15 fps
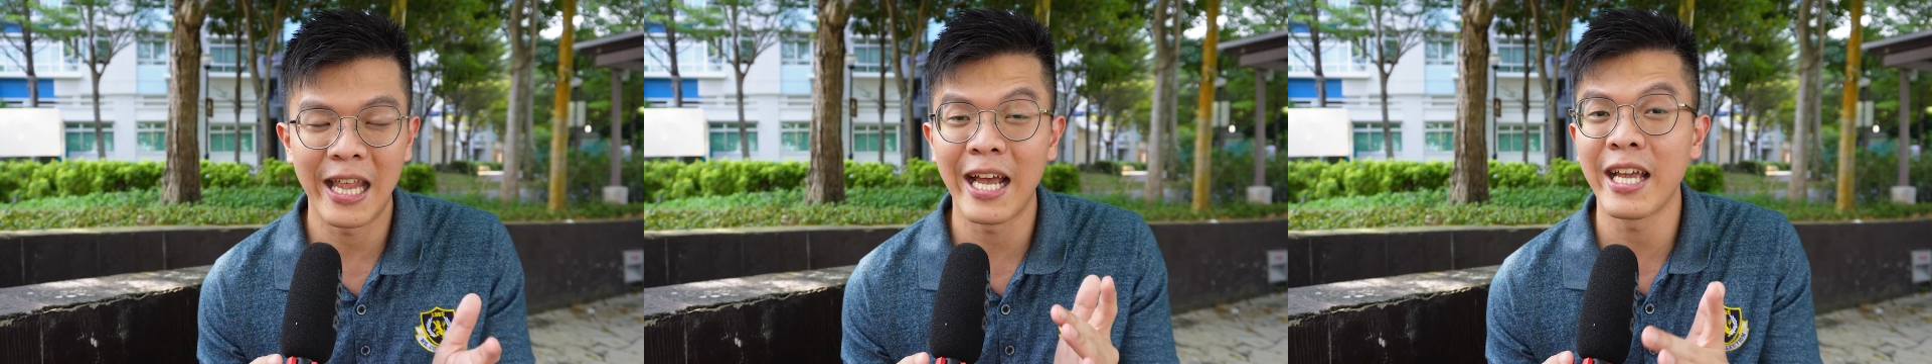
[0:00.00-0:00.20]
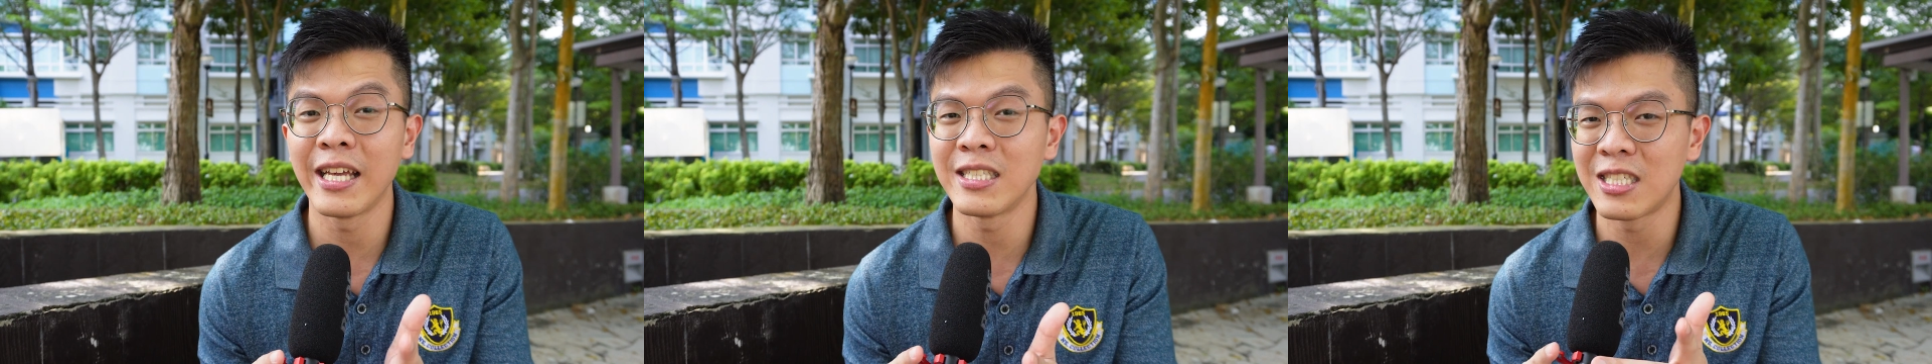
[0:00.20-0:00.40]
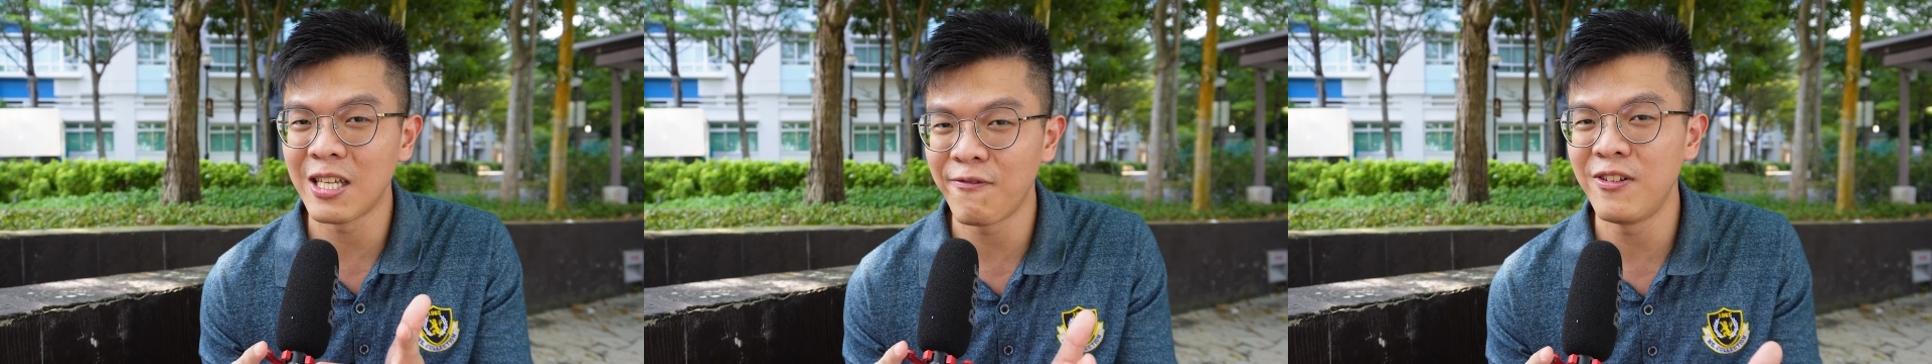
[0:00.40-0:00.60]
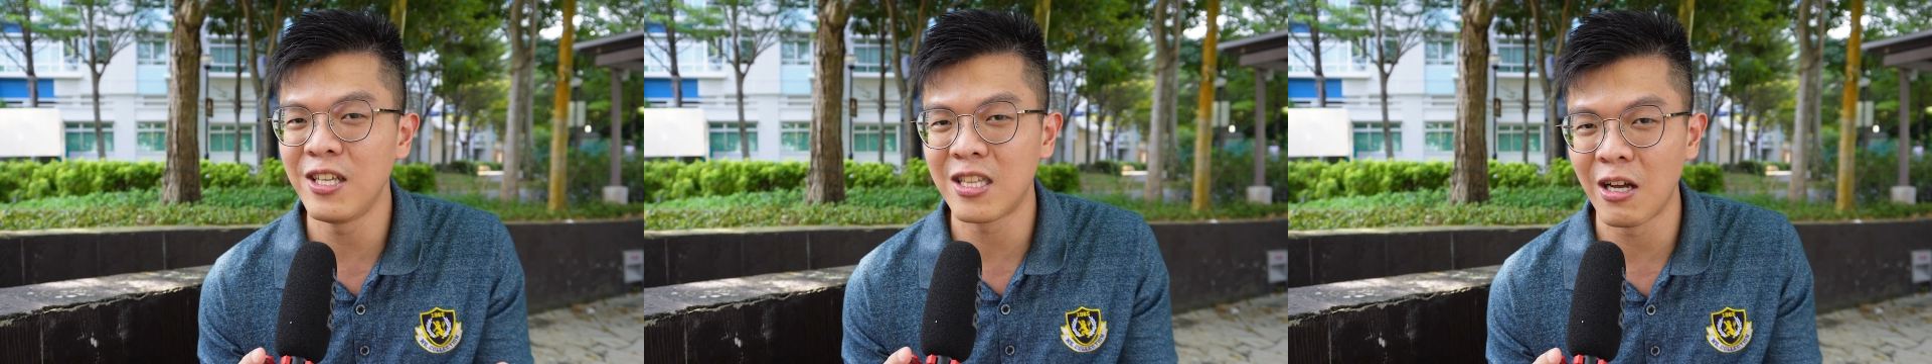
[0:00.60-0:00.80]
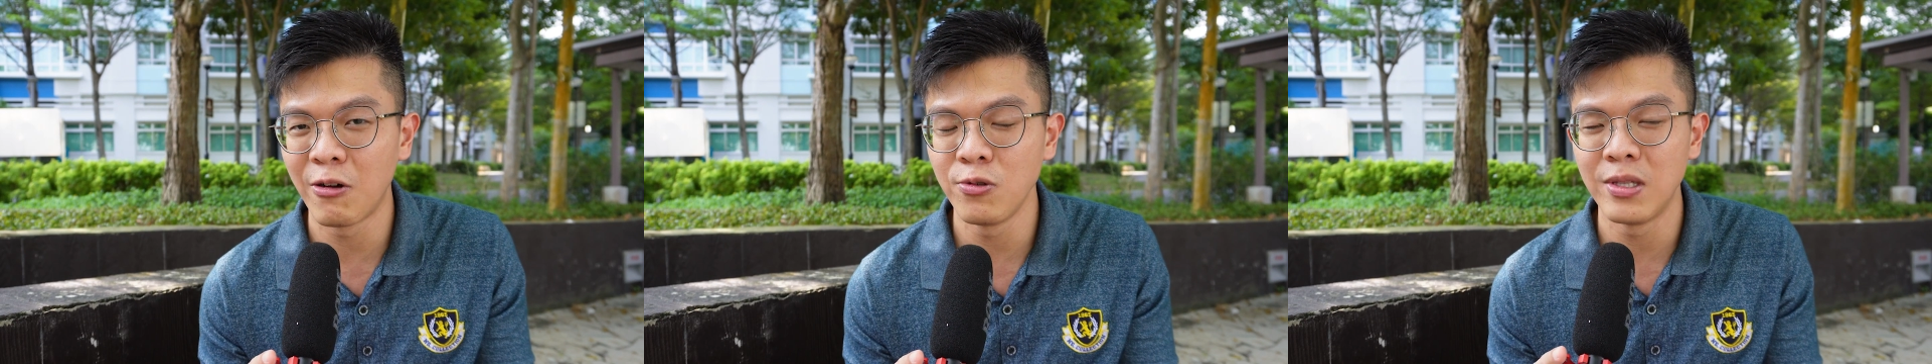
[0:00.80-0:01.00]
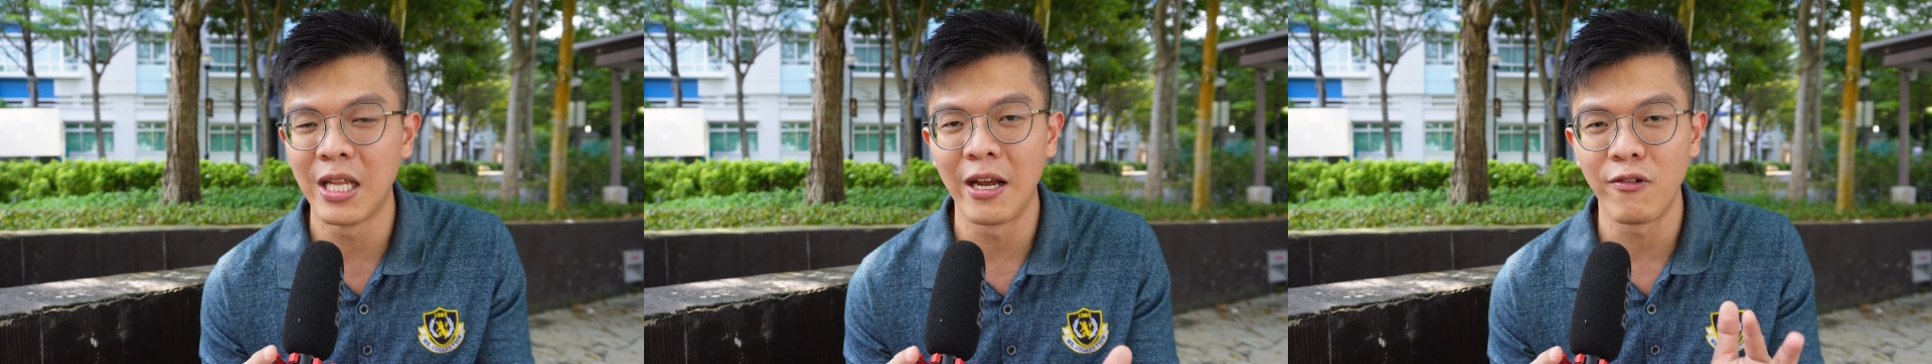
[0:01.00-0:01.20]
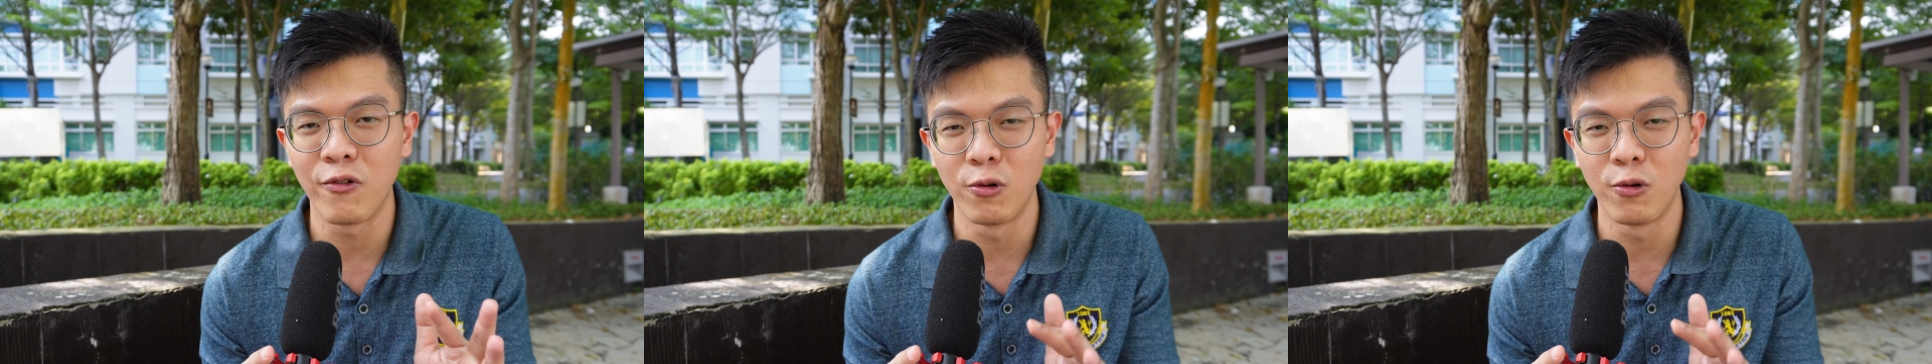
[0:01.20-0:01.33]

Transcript: And I can safely tell you that